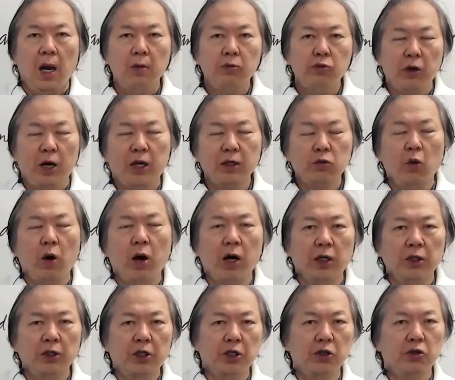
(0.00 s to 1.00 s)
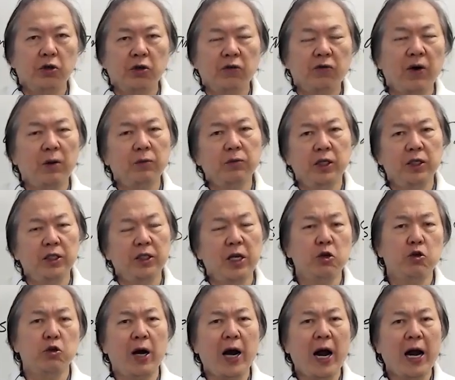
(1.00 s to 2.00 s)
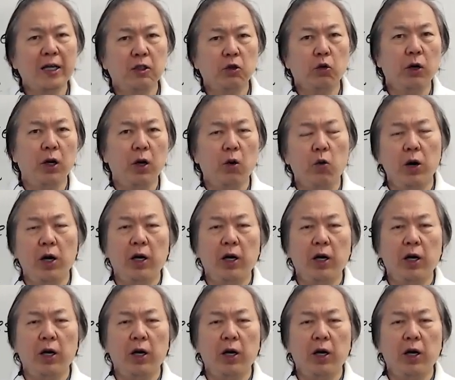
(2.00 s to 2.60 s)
I'm Charles Wang, teacher from the Central High School.